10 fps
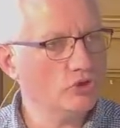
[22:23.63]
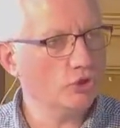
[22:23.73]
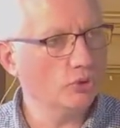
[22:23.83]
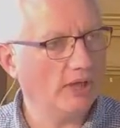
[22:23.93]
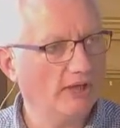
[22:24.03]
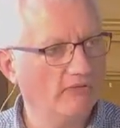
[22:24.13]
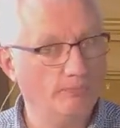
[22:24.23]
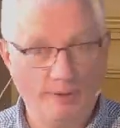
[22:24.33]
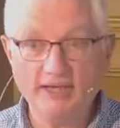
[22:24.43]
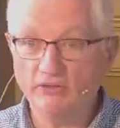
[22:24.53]
who have
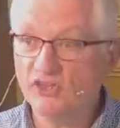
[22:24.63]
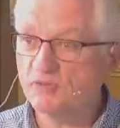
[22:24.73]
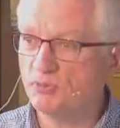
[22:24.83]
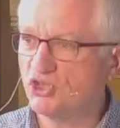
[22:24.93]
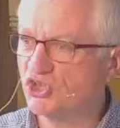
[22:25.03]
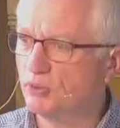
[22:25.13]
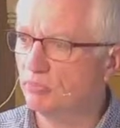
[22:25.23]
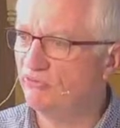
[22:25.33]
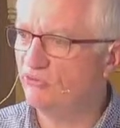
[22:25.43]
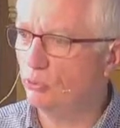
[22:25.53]
been in this position
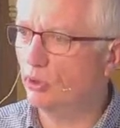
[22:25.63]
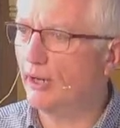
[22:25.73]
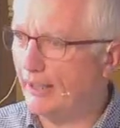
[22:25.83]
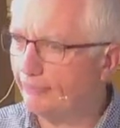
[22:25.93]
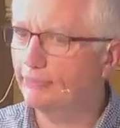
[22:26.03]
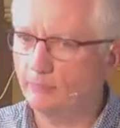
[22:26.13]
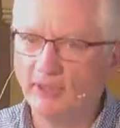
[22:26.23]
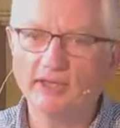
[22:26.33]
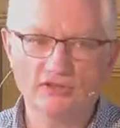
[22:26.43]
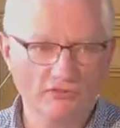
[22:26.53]
before at the
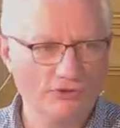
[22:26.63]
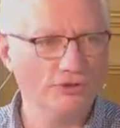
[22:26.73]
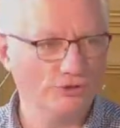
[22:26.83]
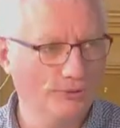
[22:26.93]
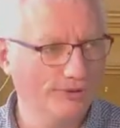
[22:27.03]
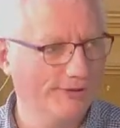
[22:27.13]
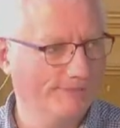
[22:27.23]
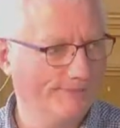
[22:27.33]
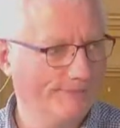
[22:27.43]
banks of the Jordan,